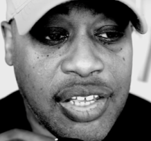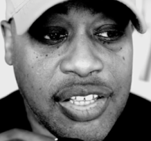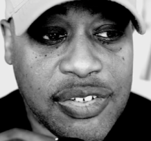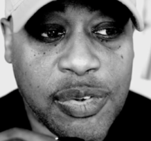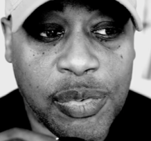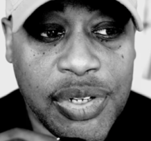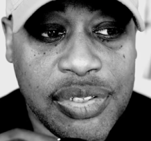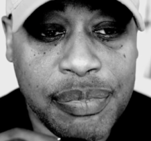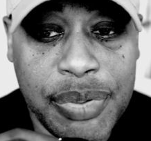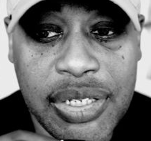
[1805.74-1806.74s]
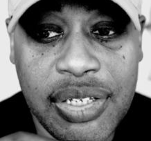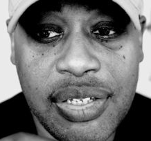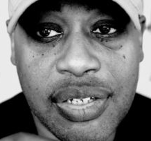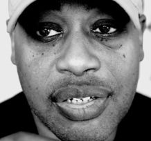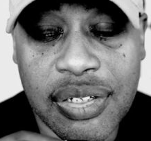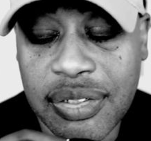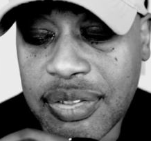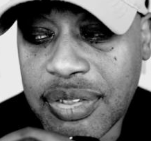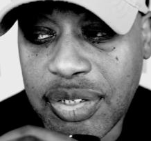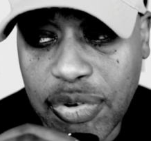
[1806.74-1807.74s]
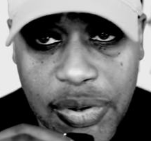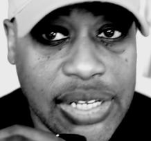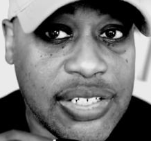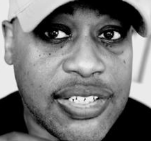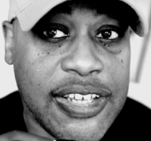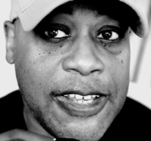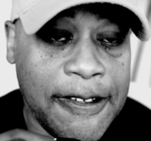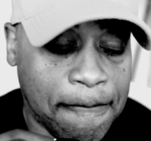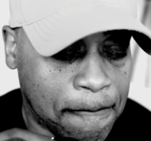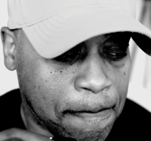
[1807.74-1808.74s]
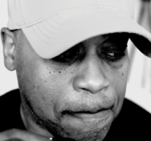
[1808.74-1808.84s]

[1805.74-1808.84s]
It's going to be crazy.